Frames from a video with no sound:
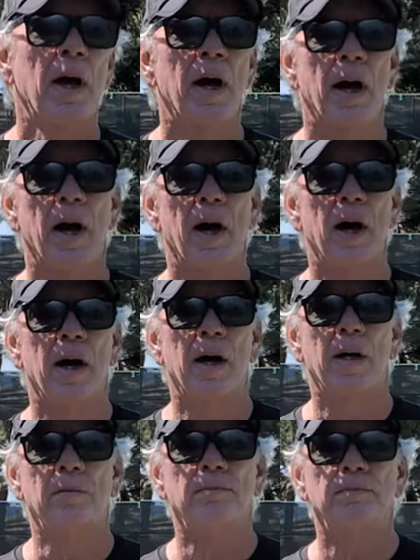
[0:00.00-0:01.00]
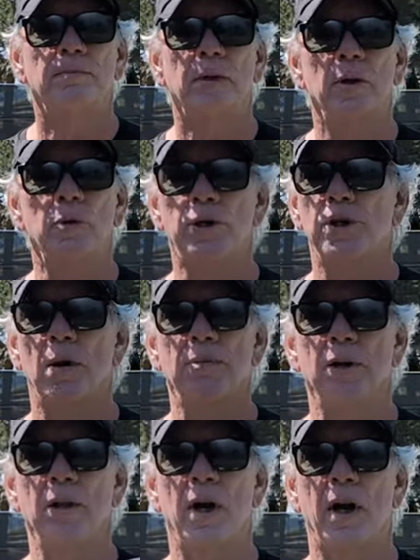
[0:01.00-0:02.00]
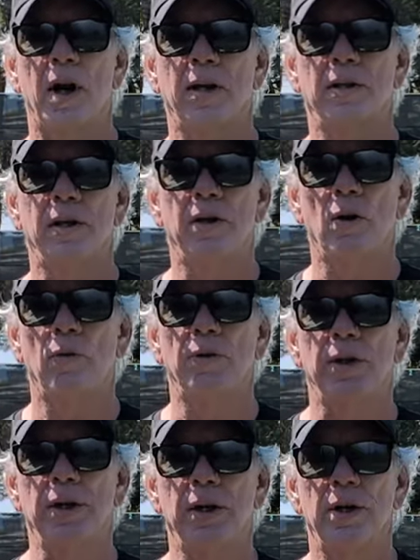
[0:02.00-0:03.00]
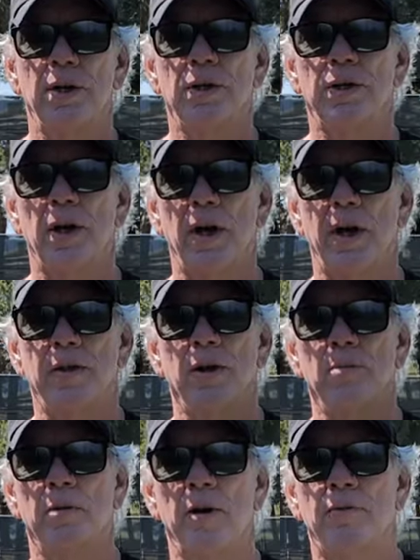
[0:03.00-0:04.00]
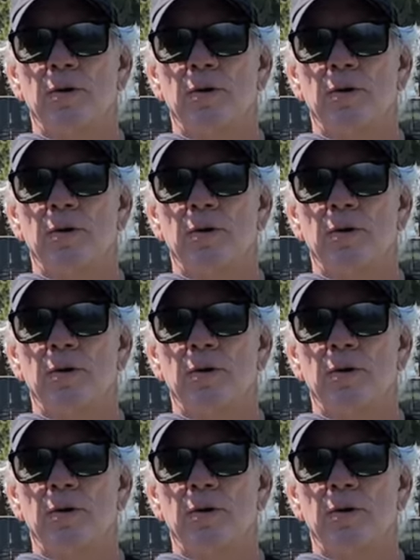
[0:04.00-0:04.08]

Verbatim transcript: It was something that I did over the years, and I think my